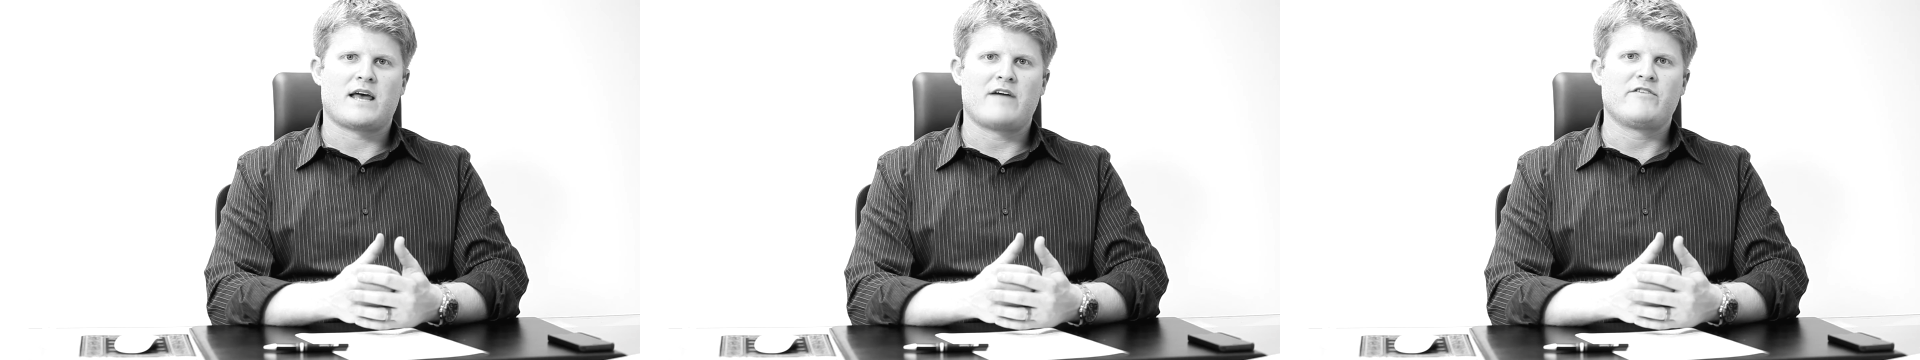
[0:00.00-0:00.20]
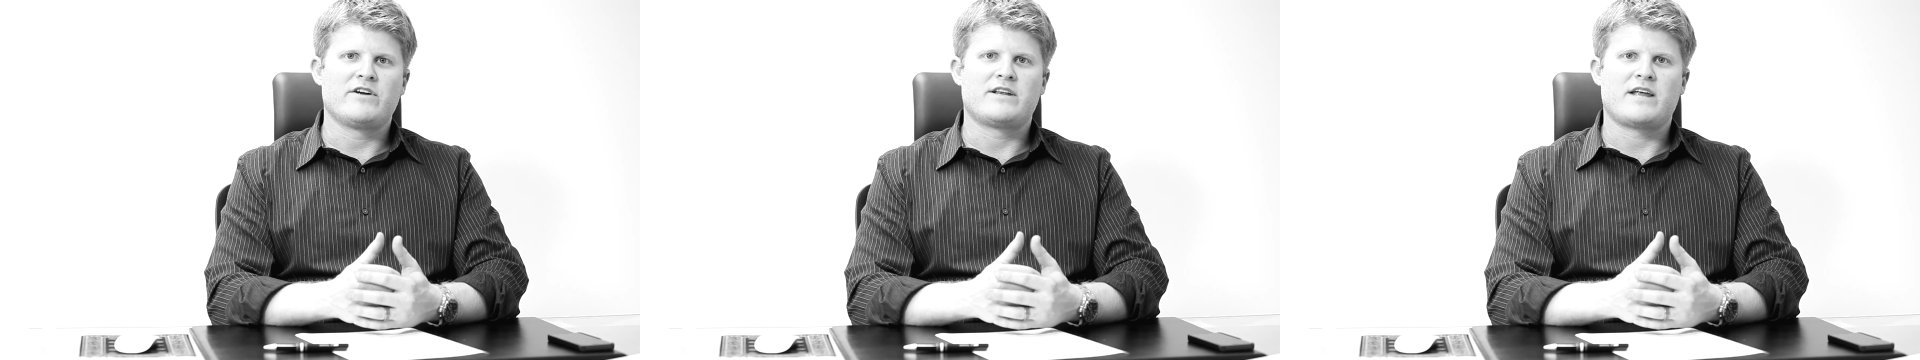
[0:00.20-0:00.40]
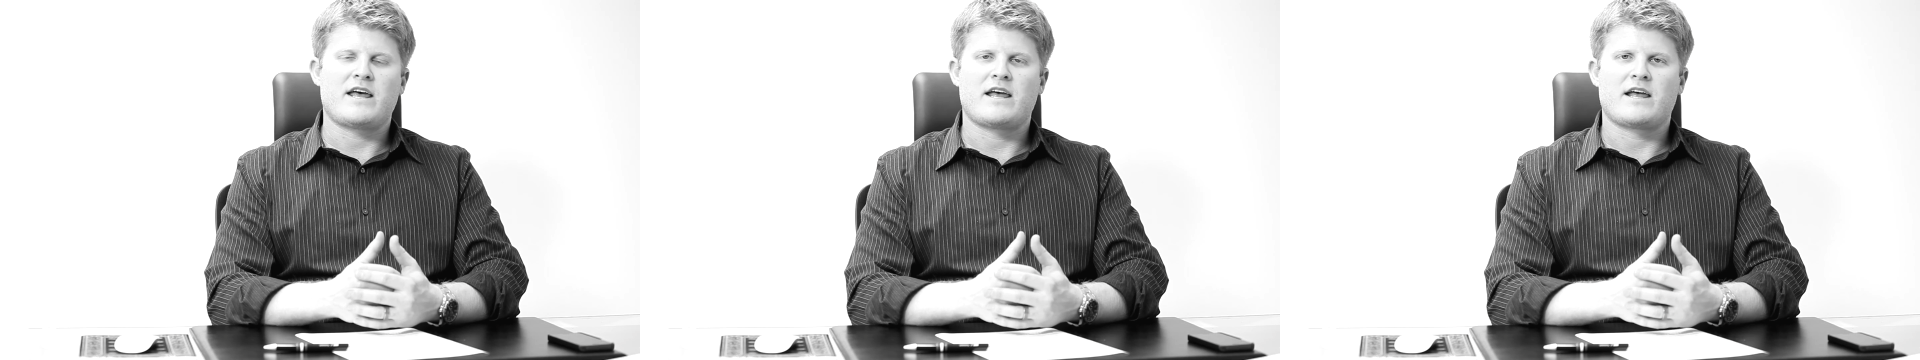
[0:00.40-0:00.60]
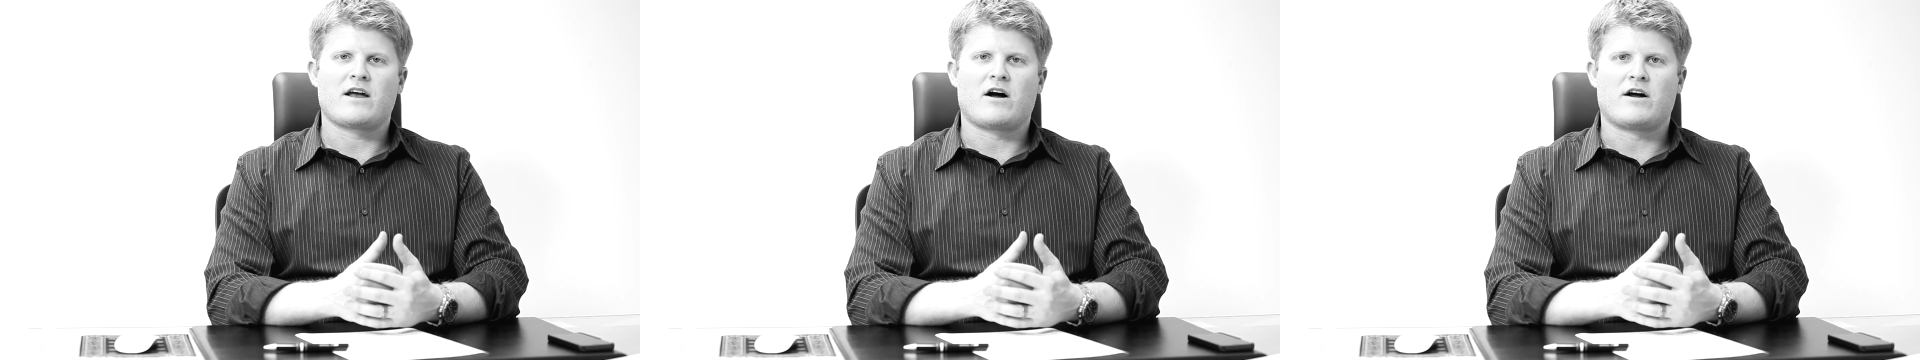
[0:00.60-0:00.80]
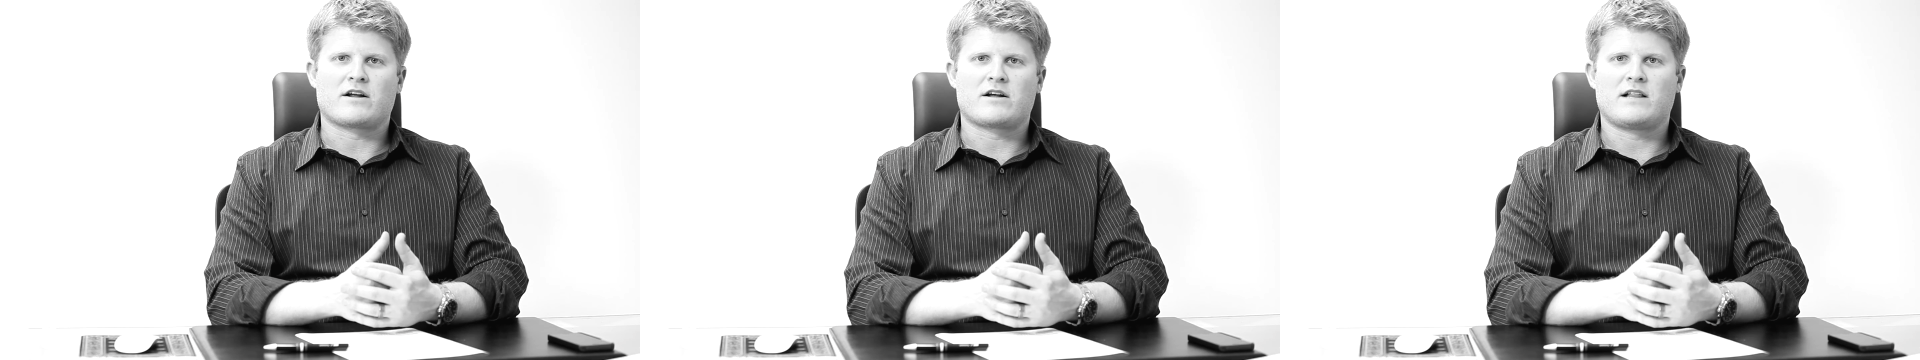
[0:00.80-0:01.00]
every day
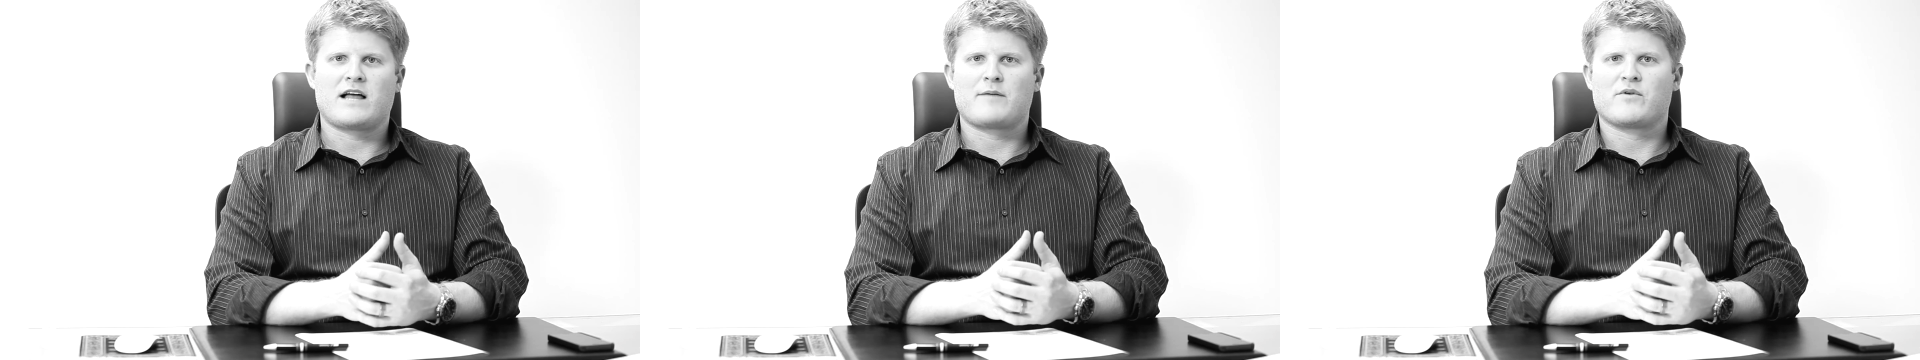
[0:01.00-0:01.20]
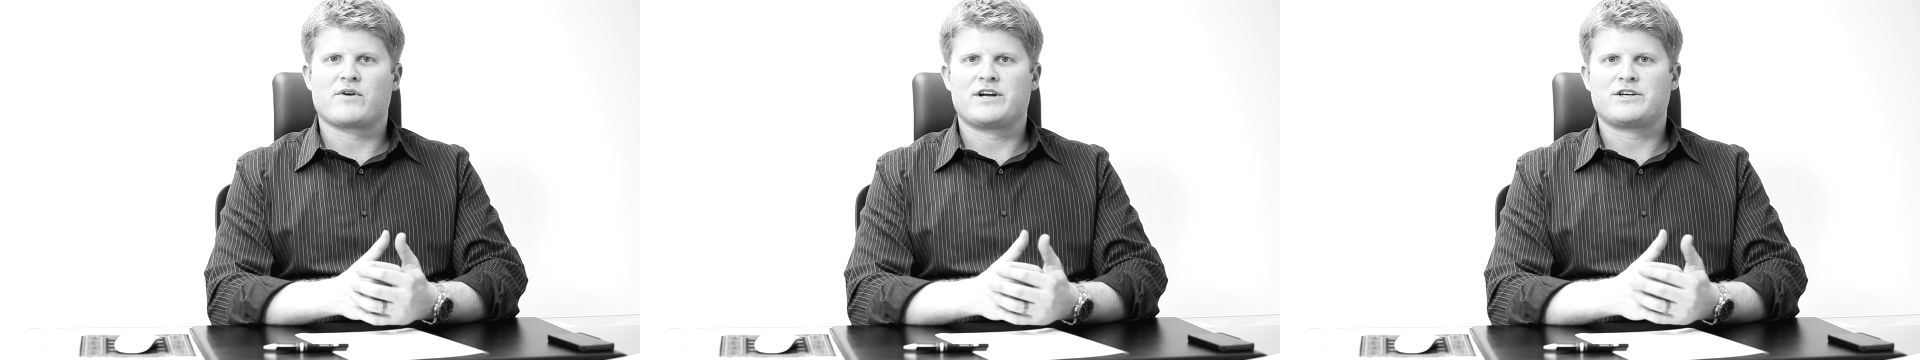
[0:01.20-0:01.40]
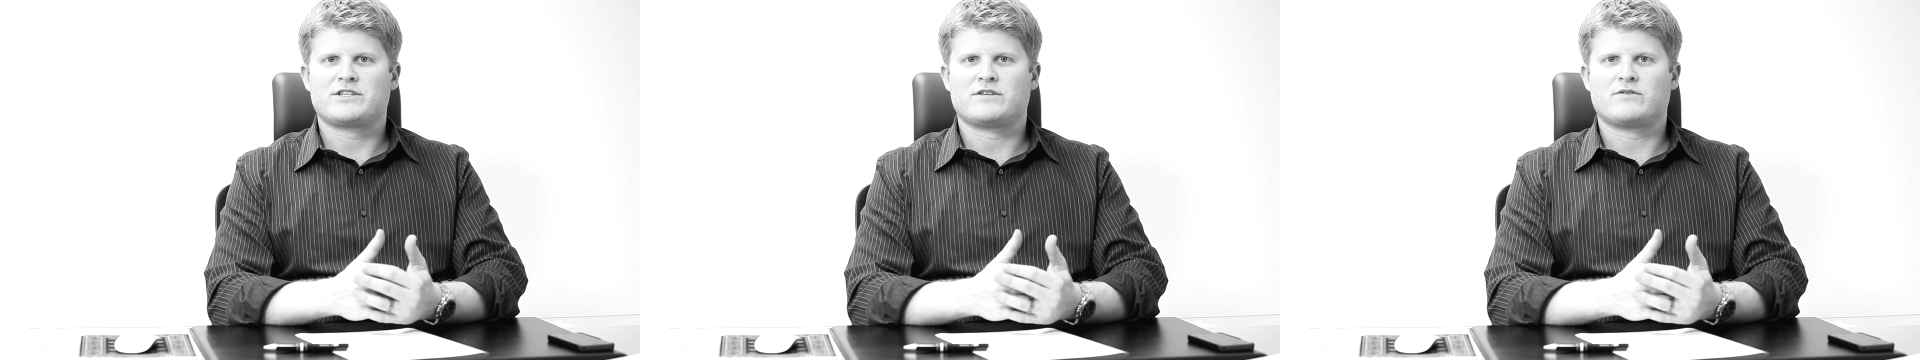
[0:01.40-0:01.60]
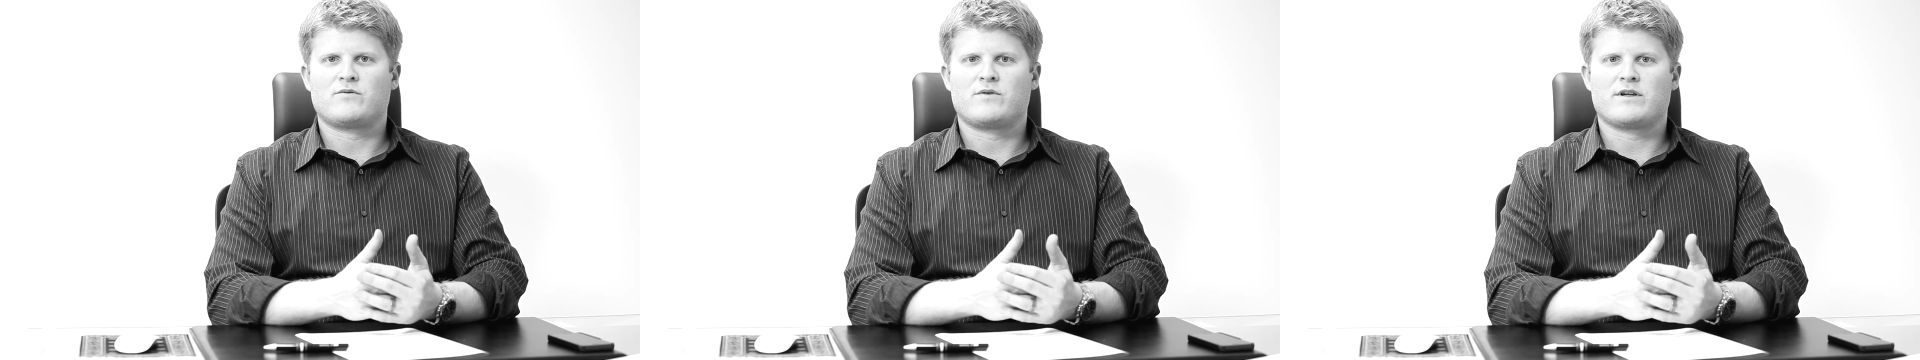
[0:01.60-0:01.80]
on collaboration